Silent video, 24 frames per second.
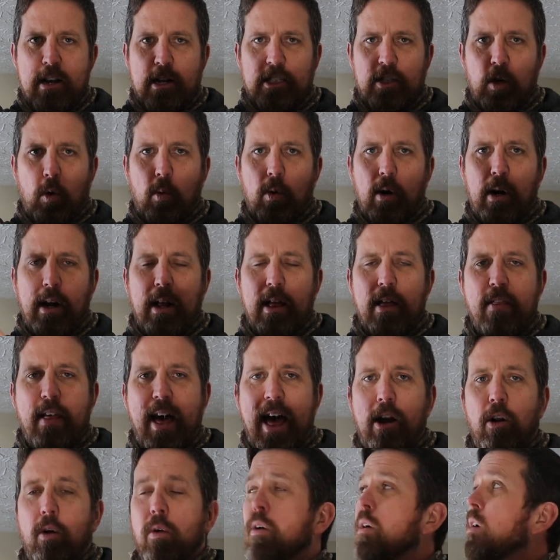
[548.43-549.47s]
So
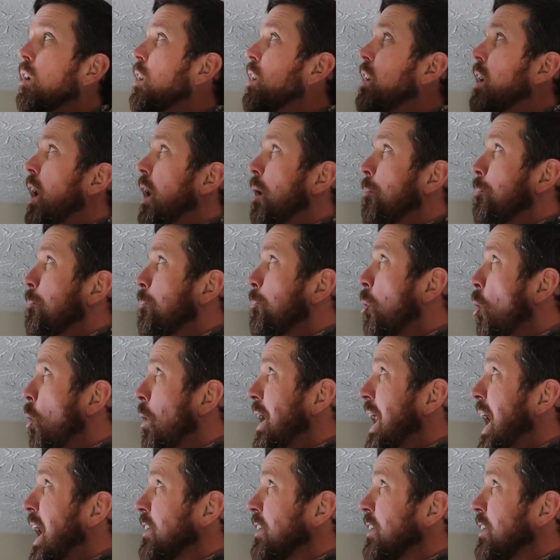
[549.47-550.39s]
that'll point